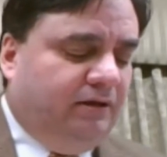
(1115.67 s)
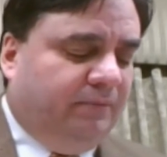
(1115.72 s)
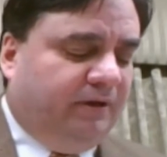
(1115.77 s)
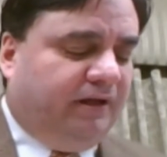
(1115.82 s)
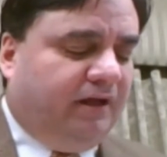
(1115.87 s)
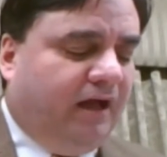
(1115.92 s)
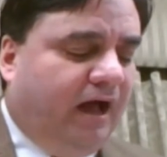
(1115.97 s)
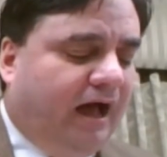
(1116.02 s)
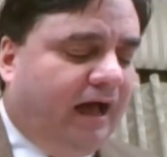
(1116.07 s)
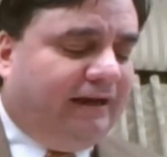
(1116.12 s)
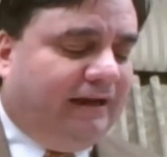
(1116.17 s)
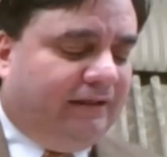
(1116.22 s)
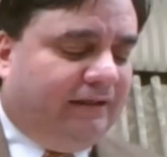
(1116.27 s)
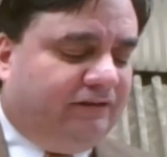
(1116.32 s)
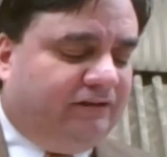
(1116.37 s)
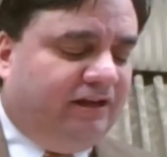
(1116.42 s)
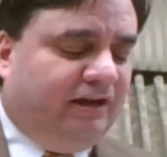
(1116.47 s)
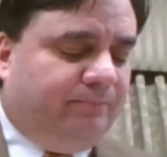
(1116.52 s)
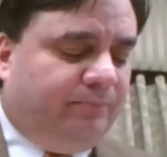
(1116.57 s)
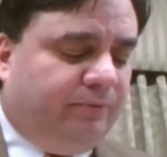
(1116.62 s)
but God
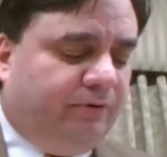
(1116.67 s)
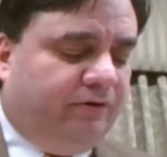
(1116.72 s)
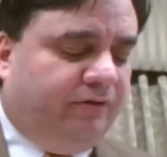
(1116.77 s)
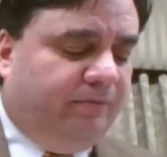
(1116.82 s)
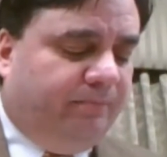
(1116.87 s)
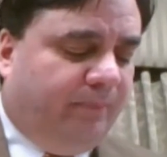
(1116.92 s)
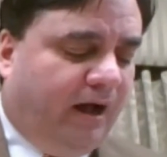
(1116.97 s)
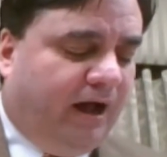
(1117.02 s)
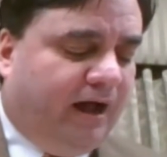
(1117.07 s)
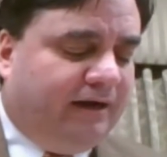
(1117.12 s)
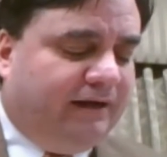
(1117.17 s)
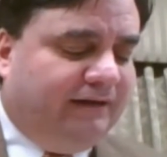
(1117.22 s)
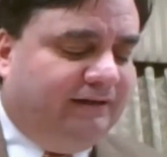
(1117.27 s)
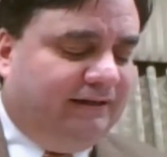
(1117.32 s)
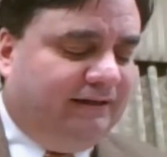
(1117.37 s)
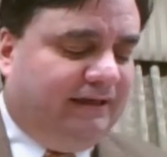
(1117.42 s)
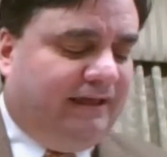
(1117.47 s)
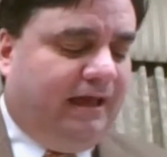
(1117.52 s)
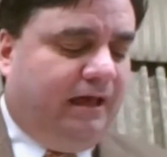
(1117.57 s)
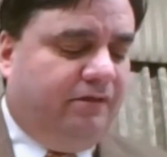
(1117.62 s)
hath tempered the body
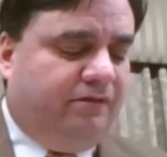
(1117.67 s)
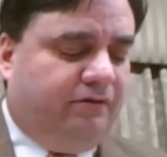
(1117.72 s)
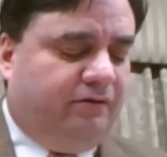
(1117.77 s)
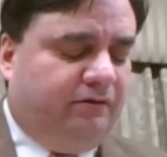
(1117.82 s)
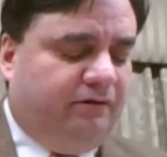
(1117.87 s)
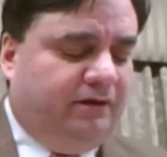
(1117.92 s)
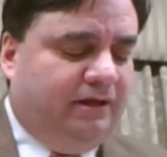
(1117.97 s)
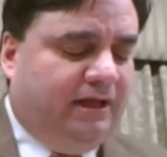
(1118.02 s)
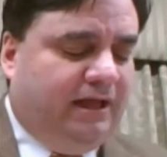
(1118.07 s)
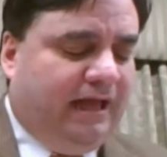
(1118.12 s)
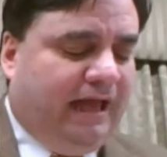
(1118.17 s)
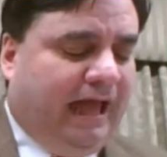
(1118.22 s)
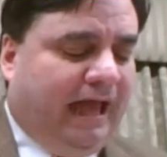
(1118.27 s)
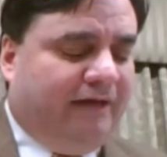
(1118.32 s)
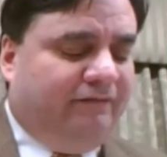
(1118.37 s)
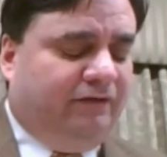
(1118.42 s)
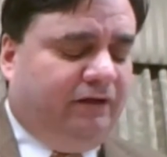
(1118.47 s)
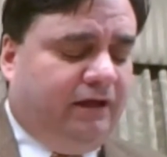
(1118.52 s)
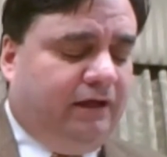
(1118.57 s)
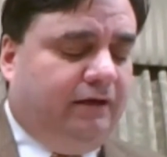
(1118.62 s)
together,
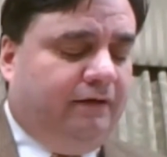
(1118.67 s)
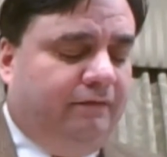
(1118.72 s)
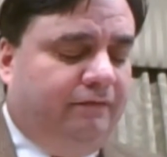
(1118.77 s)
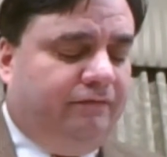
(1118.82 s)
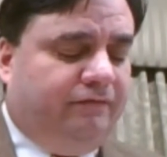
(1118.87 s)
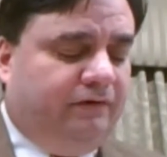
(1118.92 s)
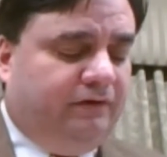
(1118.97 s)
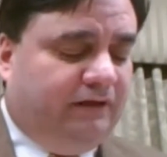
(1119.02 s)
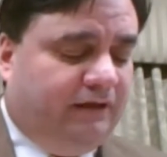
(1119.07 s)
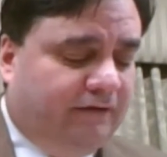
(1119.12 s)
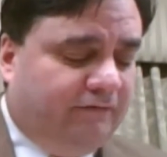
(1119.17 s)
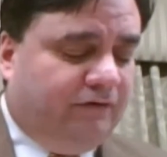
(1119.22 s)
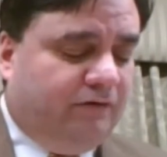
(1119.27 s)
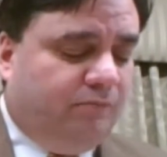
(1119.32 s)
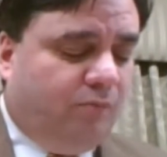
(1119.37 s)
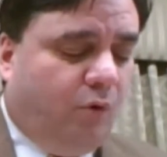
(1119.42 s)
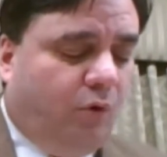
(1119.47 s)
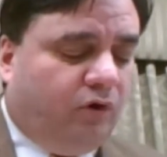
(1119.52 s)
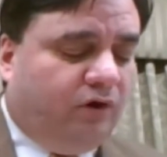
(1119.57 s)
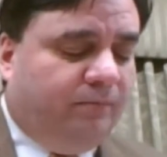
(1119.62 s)
having give, given
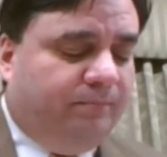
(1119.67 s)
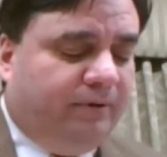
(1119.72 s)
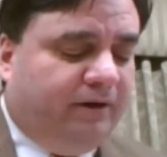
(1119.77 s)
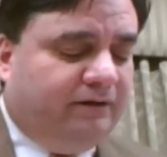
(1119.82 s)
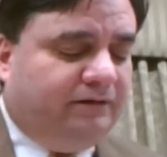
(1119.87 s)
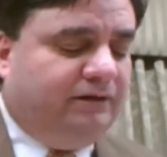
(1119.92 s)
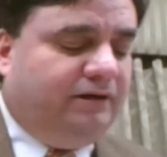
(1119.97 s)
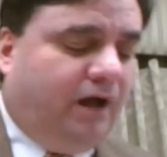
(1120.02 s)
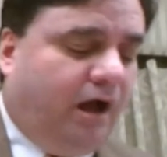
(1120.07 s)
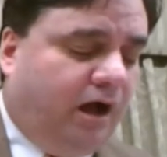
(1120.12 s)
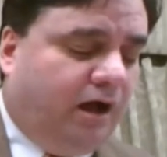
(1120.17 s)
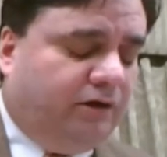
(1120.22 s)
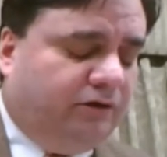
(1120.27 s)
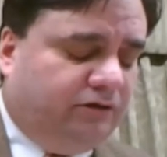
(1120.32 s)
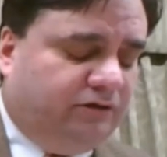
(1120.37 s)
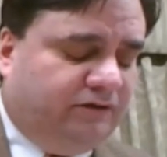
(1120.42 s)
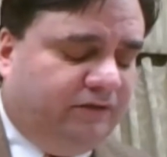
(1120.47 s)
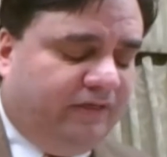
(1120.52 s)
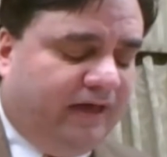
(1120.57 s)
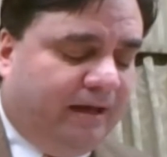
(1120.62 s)
more abundant
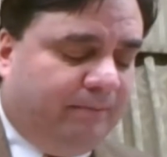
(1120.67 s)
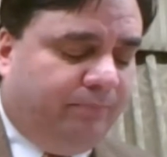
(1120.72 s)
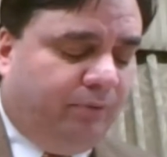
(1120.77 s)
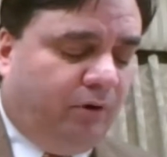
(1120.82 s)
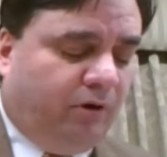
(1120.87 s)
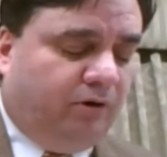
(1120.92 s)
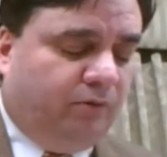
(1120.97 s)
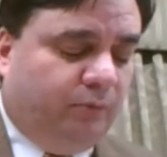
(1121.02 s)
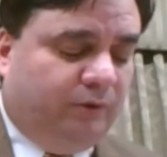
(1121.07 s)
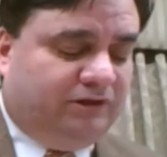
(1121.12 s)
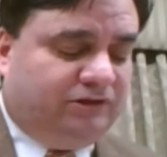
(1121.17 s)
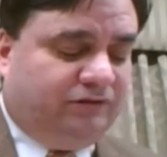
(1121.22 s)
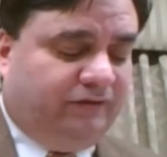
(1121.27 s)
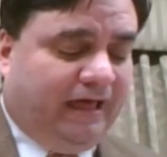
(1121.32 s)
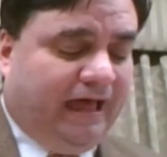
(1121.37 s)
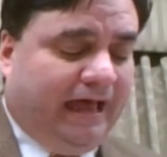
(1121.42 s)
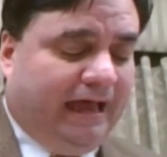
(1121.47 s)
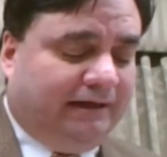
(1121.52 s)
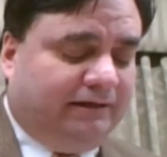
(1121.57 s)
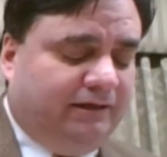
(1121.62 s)
honor to that part which
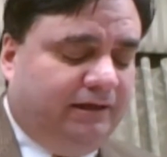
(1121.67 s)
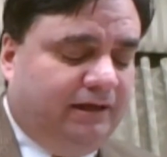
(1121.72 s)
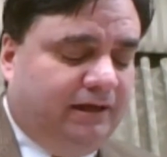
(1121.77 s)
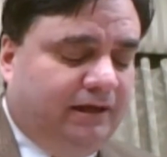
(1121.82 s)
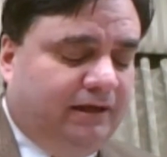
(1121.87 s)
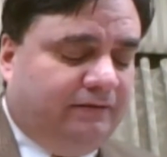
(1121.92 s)
lacked,